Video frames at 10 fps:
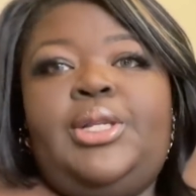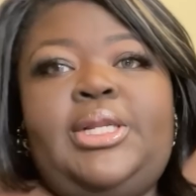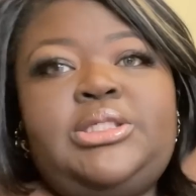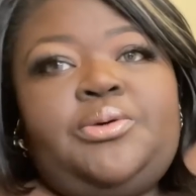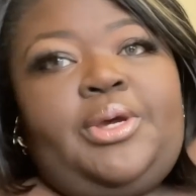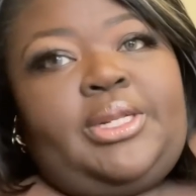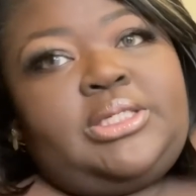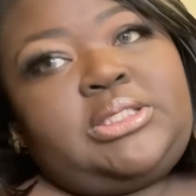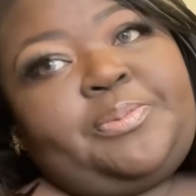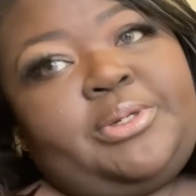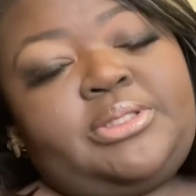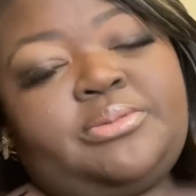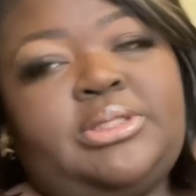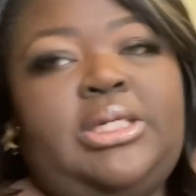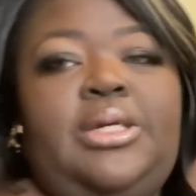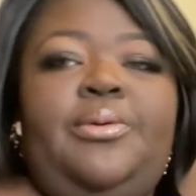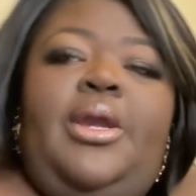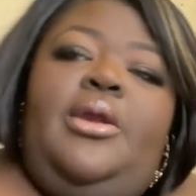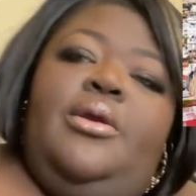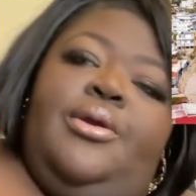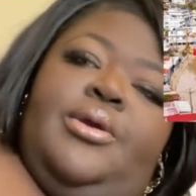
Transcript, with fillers: Let's go ahead and spill some tea, right?